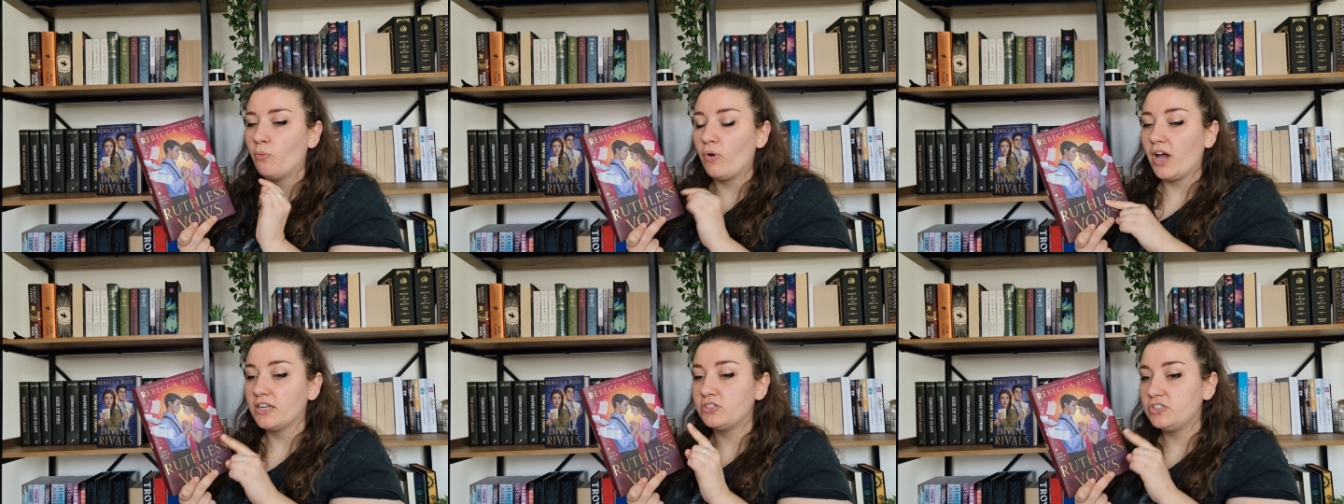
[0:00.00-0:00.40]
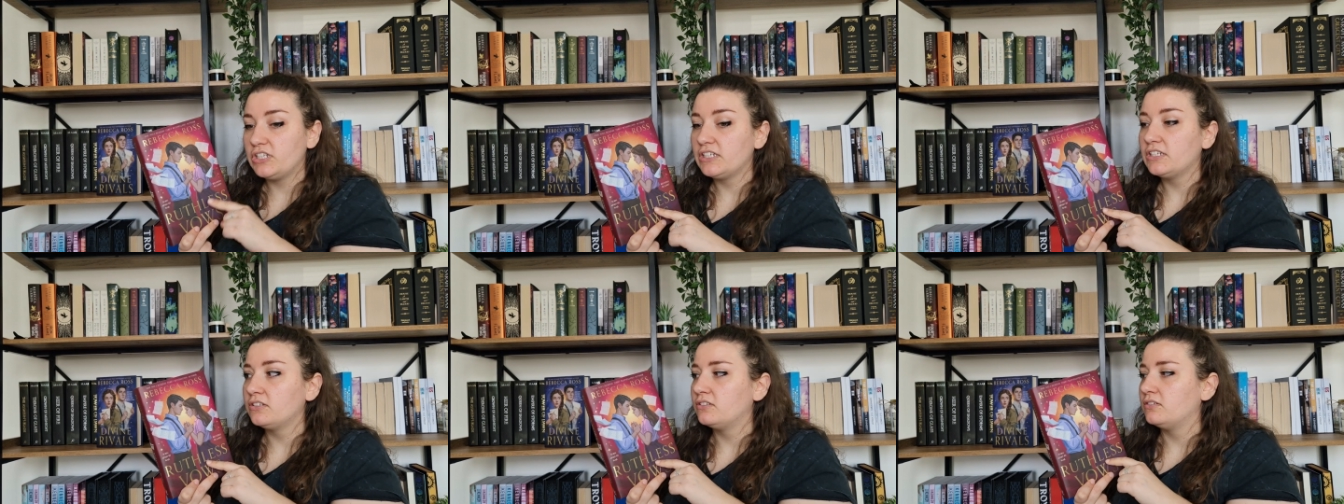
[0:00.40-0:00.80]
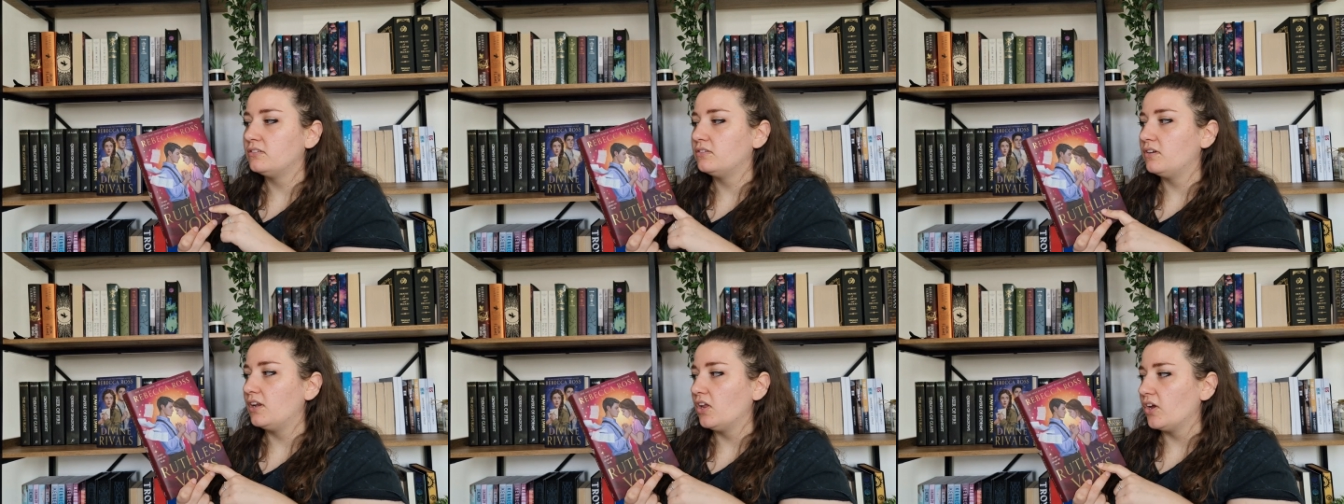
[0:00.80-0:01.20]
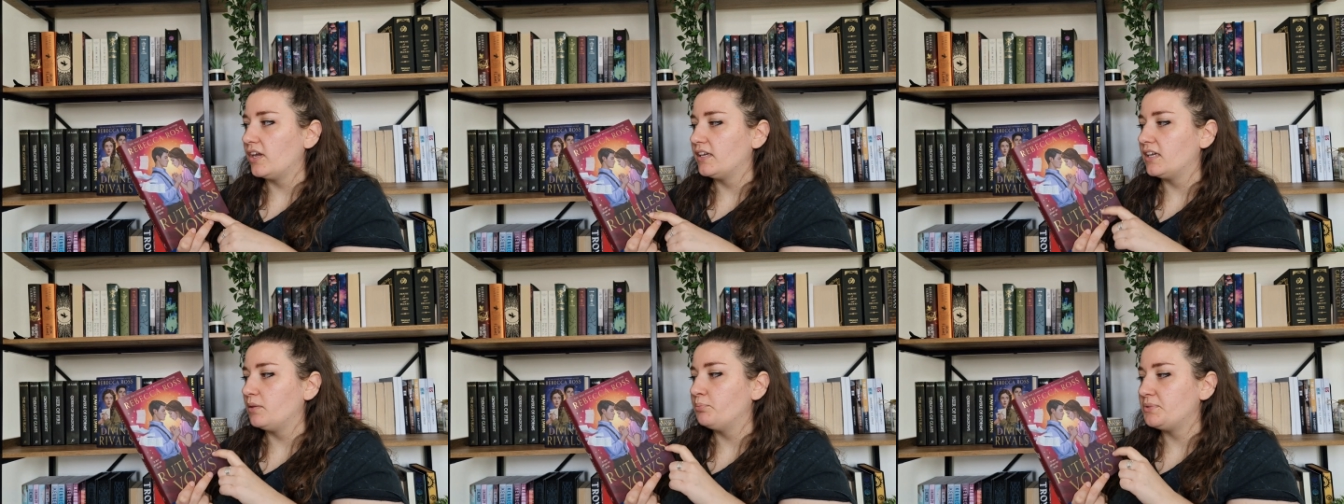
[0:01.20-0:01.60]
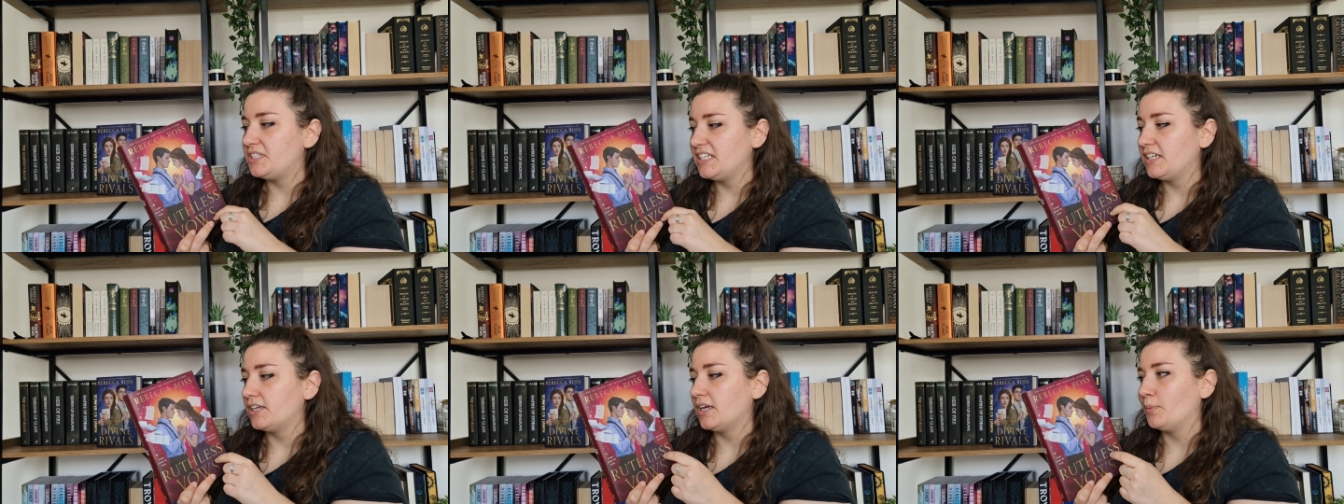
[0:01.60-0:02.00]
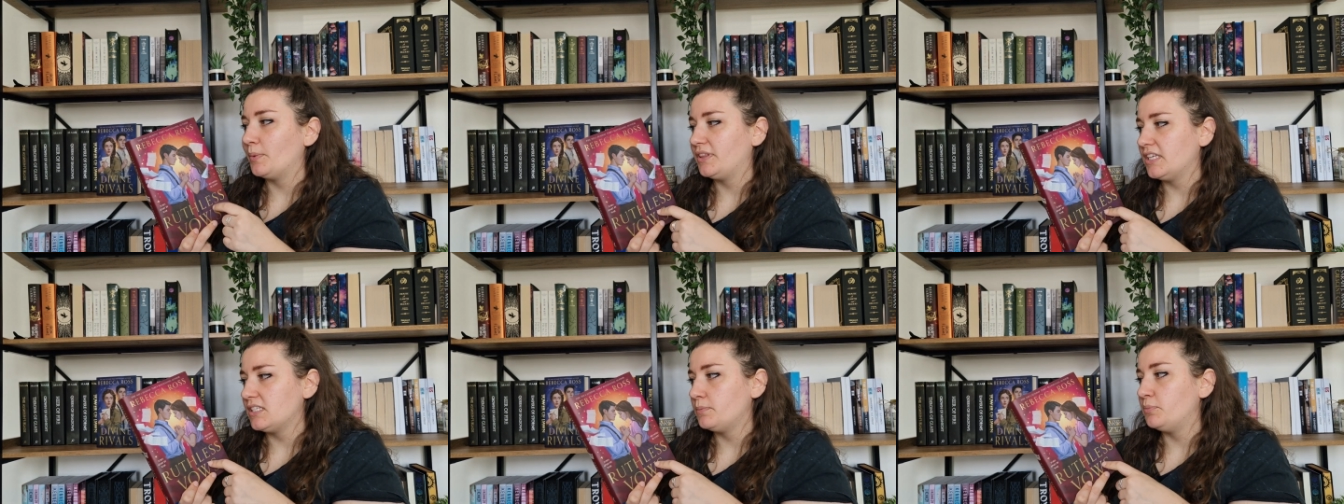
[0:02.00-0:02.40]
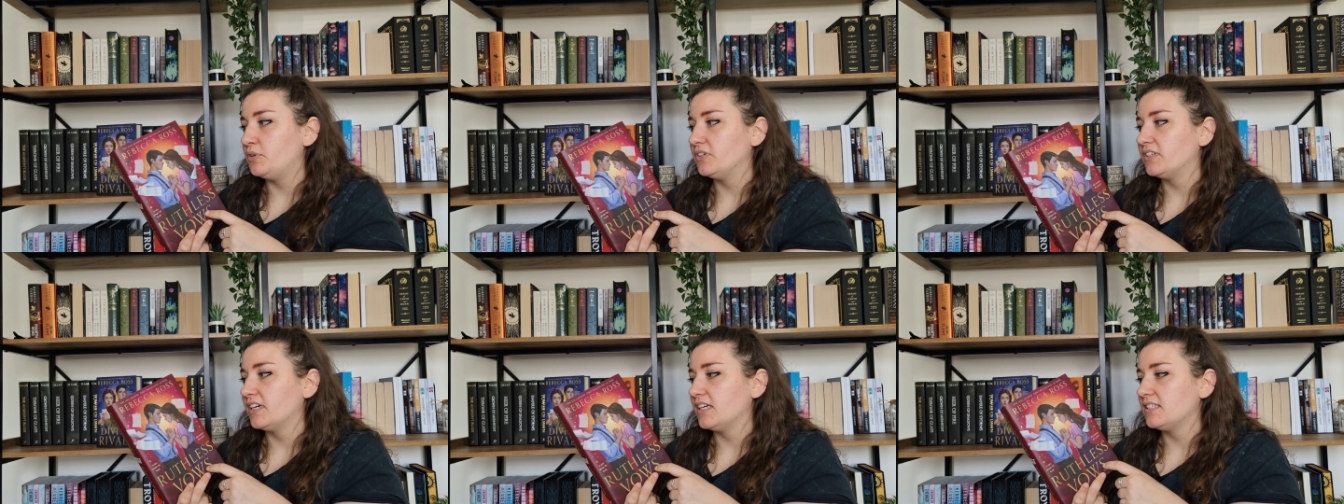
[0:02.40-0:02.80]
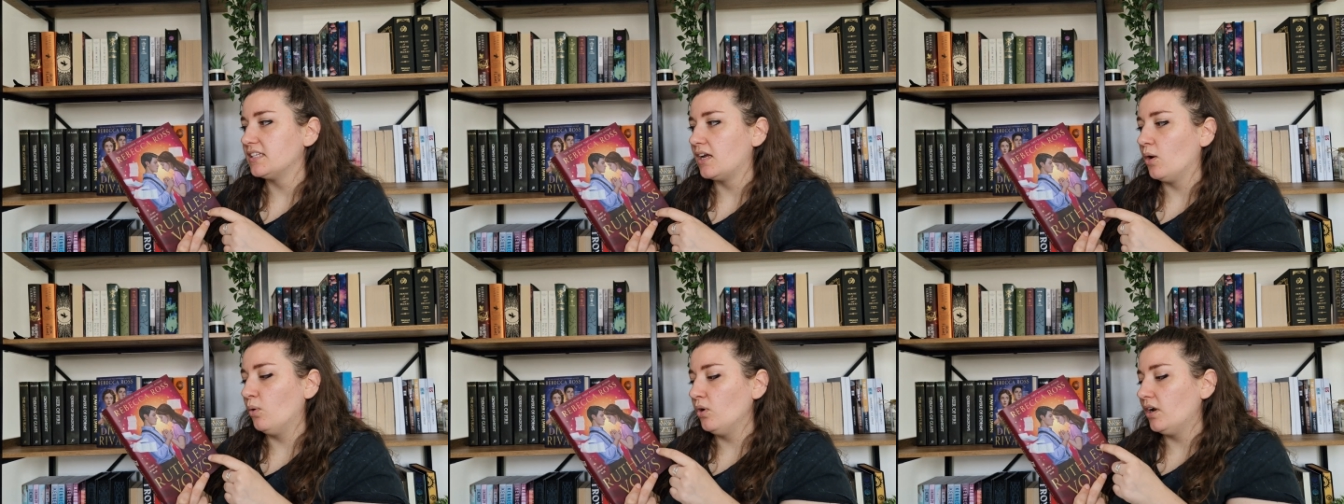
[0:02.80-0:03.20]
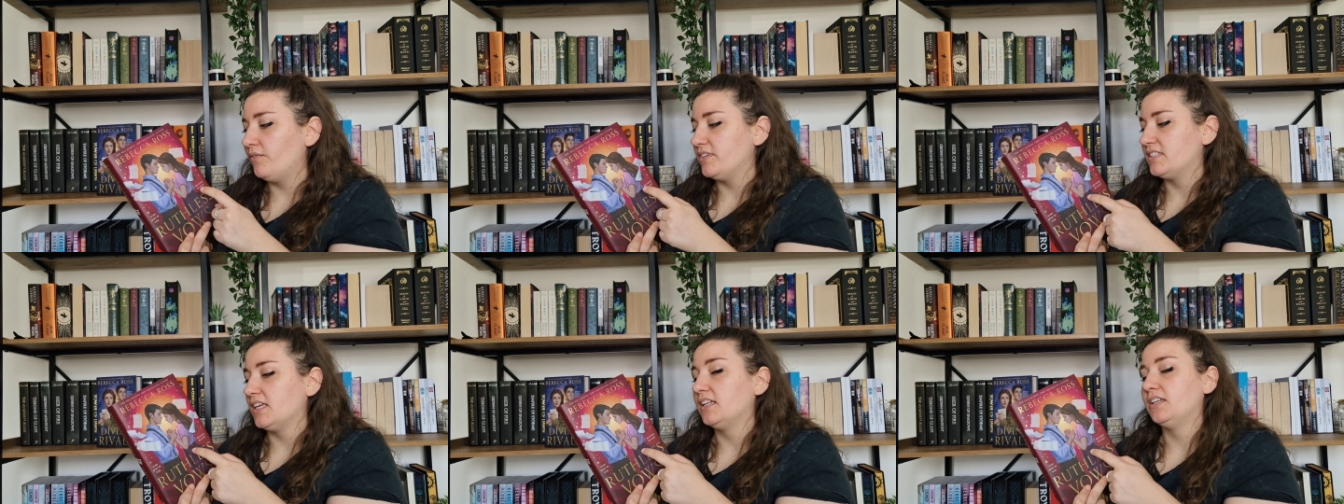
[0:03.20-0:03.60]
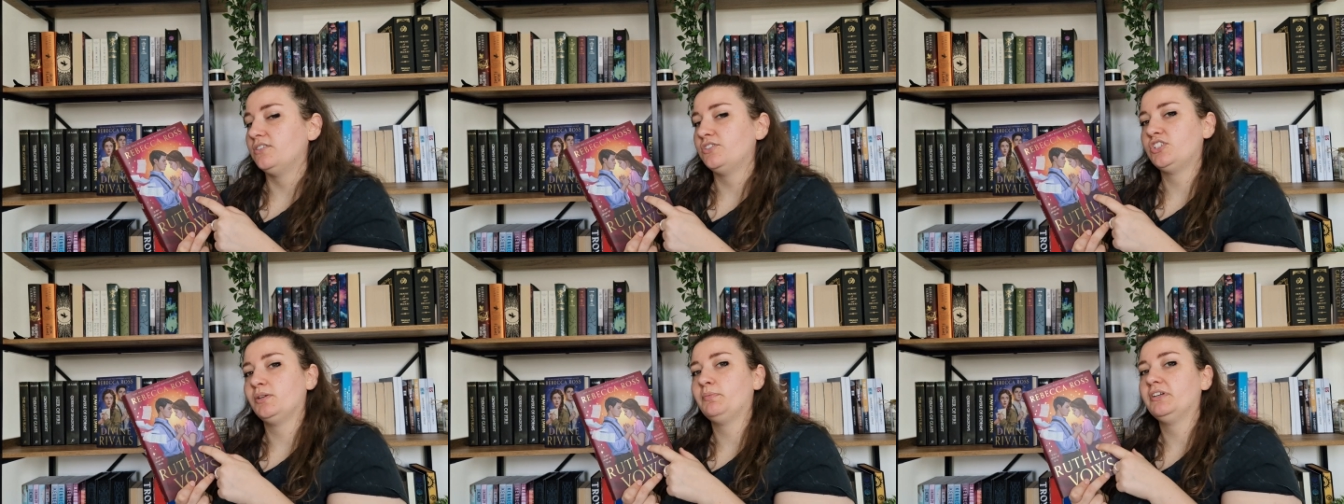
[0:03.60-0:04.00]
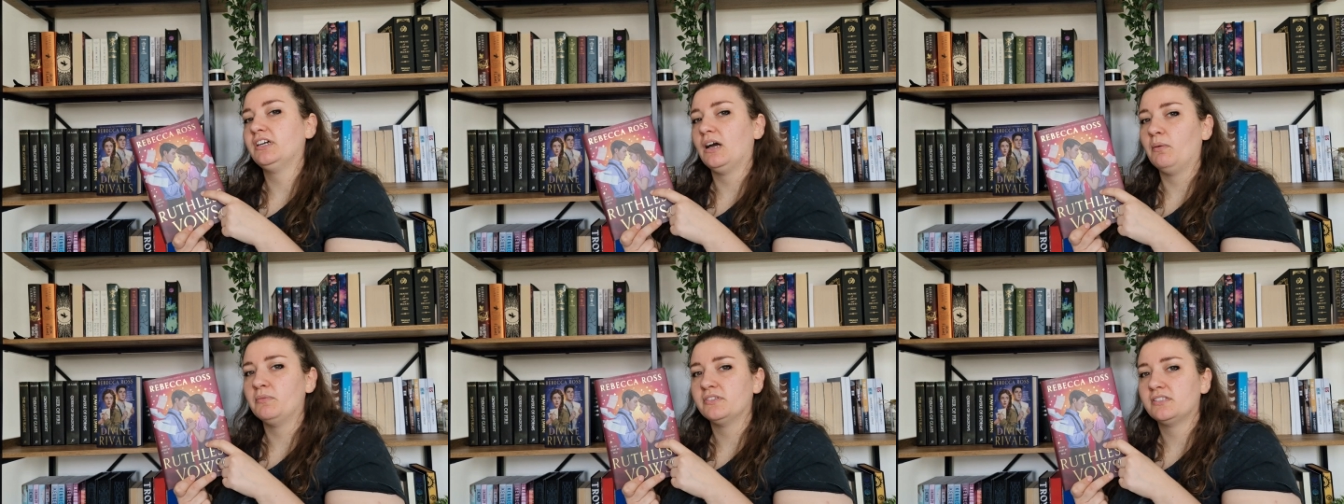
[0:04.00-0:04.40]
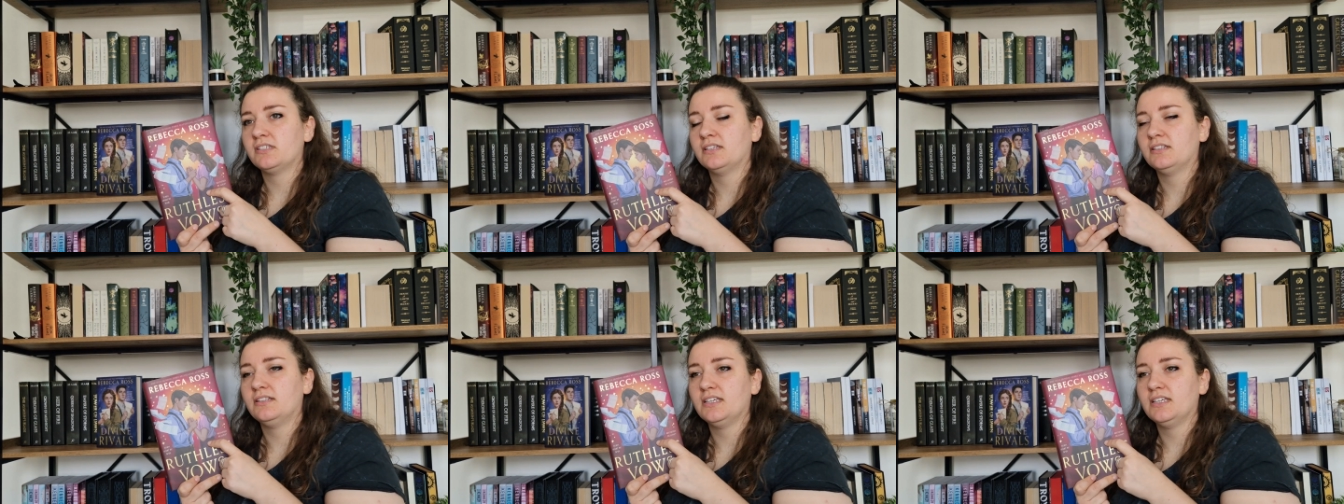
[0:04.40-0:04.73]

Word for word: what I didn't like in particular with this book is that all of a sudden she becomes